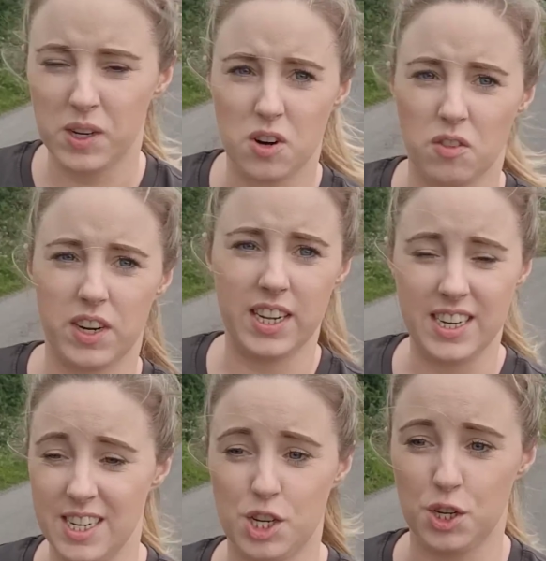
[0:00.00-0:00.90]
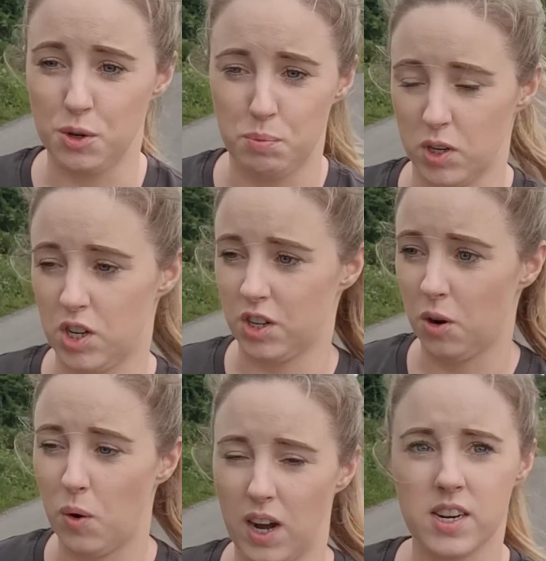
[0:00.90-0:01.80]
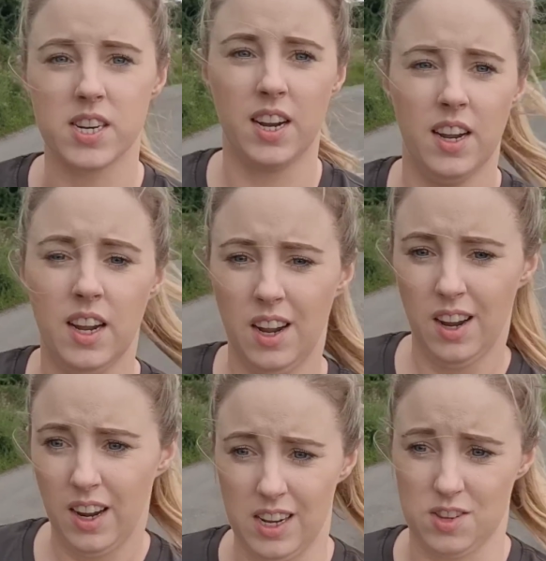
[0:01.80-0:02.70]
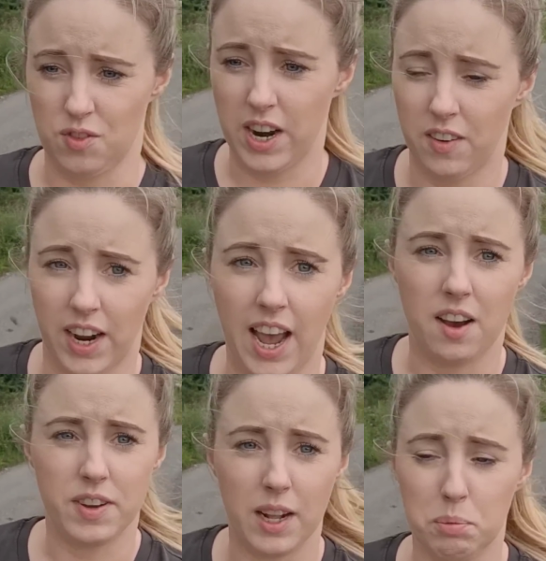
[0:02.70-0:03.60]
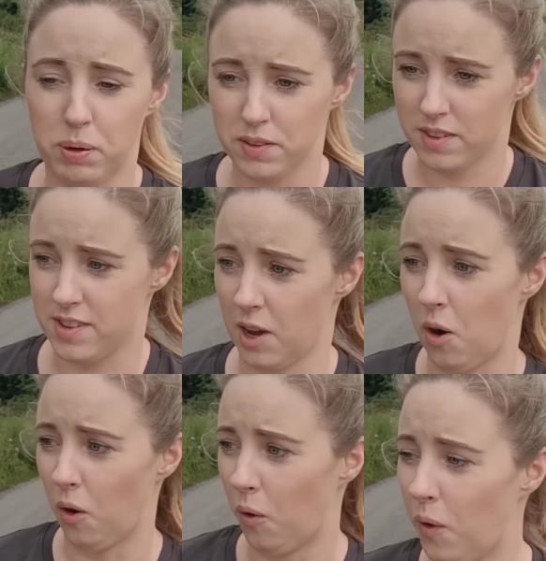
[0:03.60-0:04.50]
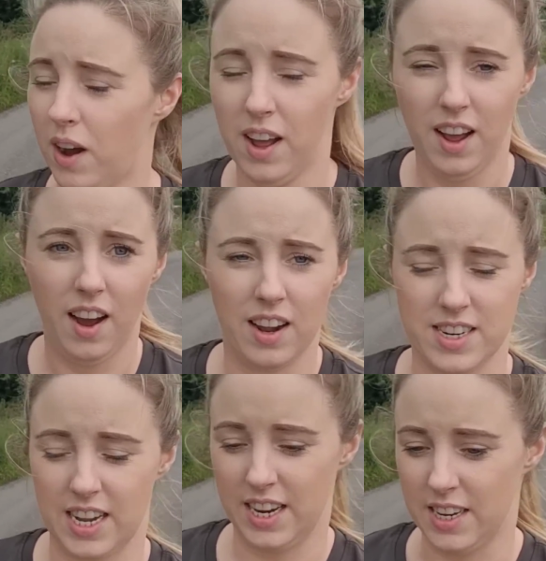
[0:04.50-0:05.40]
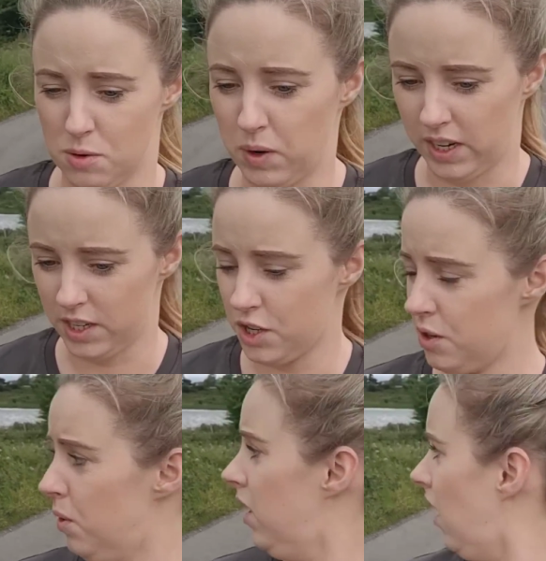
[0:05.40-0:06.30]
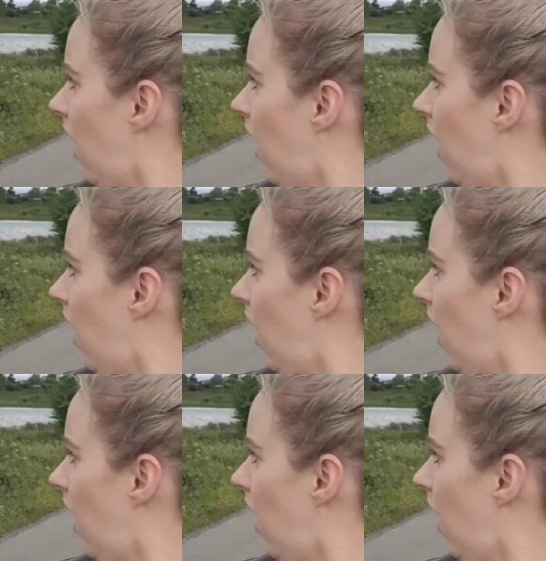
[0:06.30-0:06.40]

We don't really need to, but you know what? It's rare I have help, so I'll take it when I do.